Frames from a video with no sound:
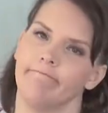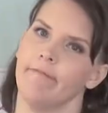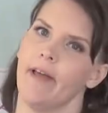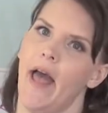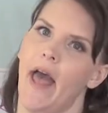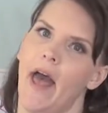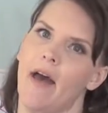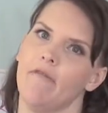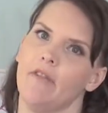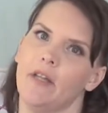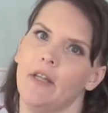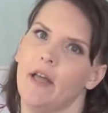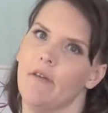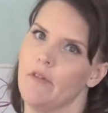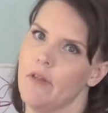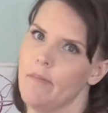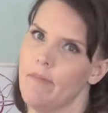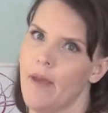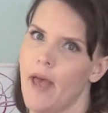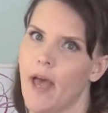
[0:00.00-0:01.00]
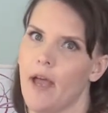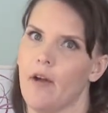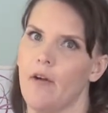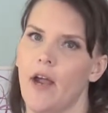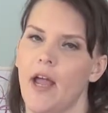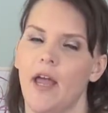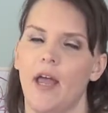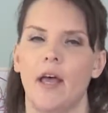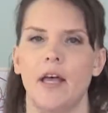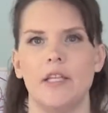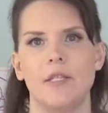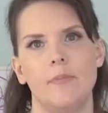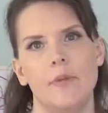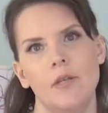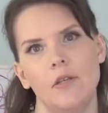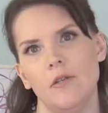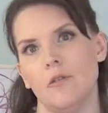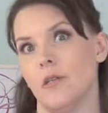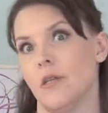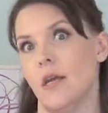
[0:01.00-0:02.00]
I have a lovely pack rat
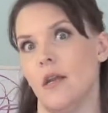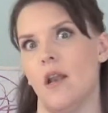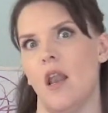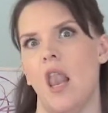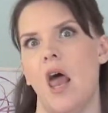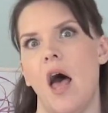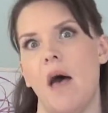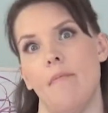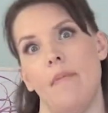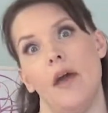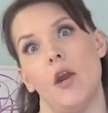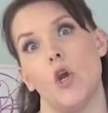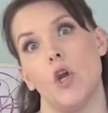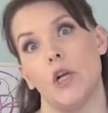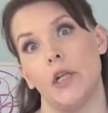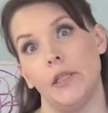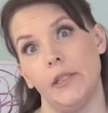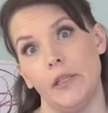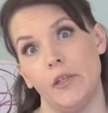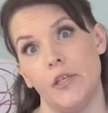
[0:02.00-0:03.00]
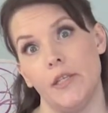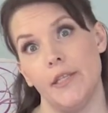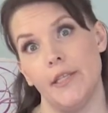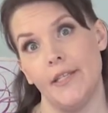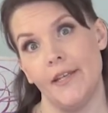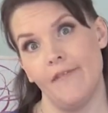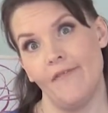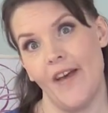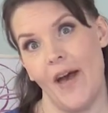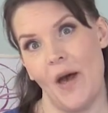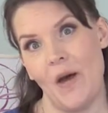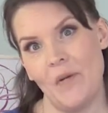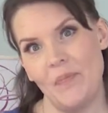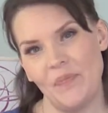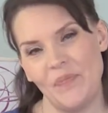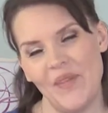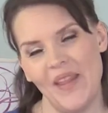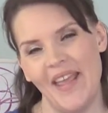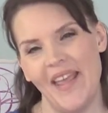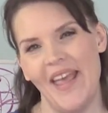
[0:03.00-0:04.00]
husband who's getting a lot better clearing stuff
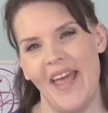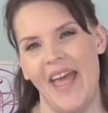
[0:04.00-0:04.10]
out,